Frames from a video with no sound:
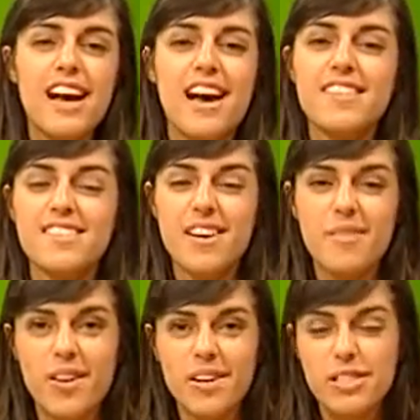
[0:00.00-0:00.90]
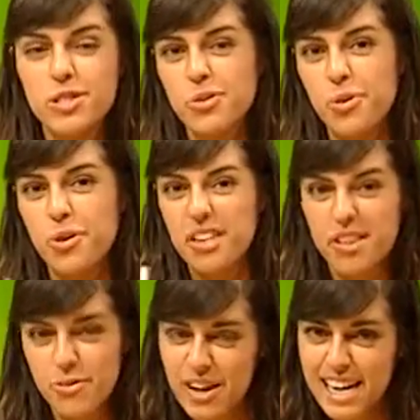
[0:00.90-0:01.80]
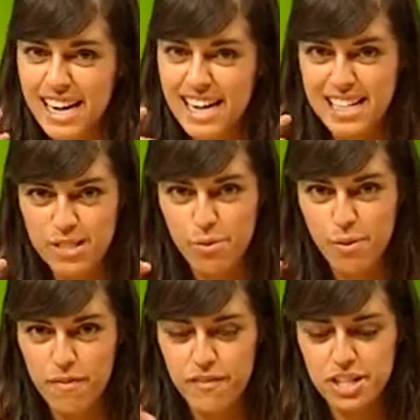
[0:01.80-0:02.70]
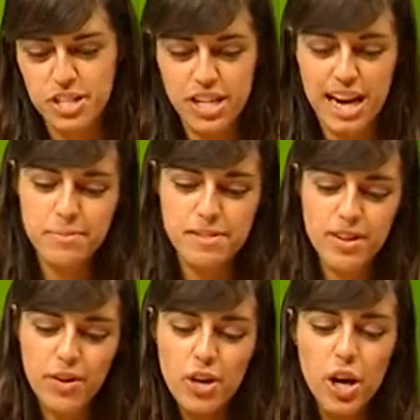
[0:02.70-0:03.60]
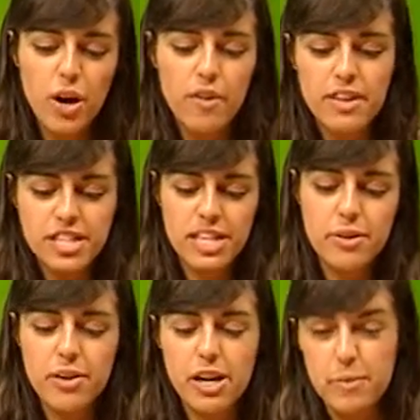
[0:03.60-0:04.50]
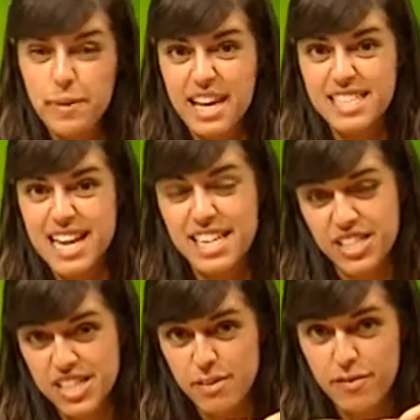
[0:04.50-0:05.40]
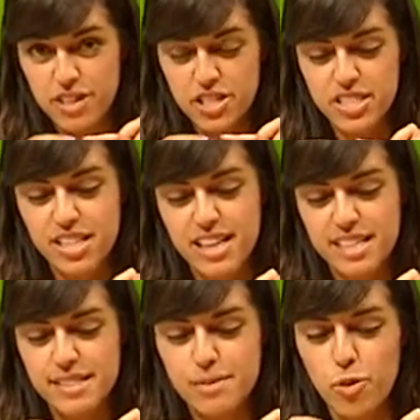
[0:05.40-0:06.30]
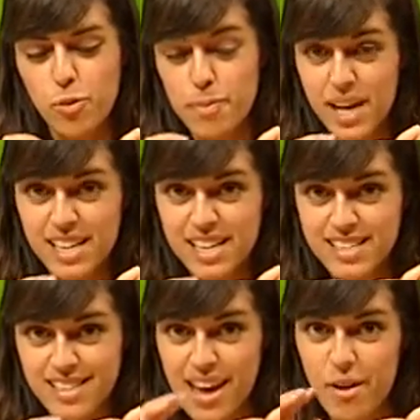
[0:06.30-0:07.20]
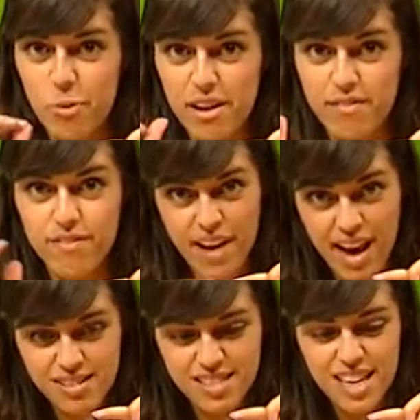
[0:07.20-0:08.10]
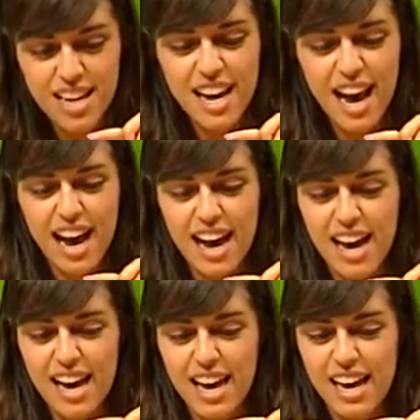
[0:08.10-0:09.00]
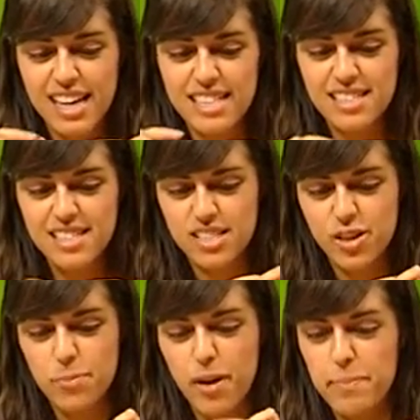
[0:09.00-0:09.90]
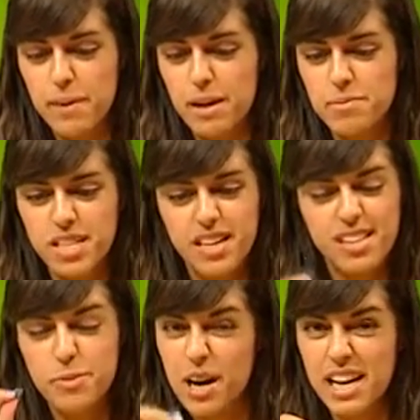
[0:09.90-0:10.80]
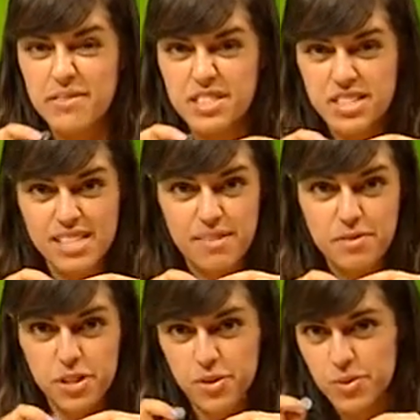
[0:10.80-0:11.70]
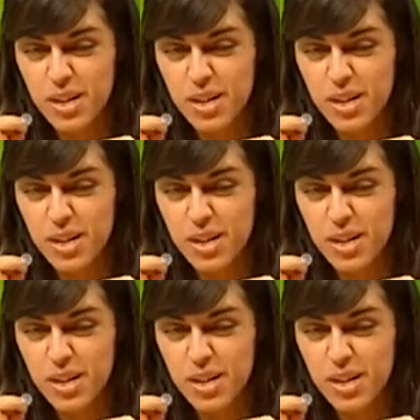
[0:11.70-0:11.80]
is I'm going to draw 3 little fish shapes. So eventually we're going to be attaching the fish to these small magnets that we found. And you might be able to, you might even just have to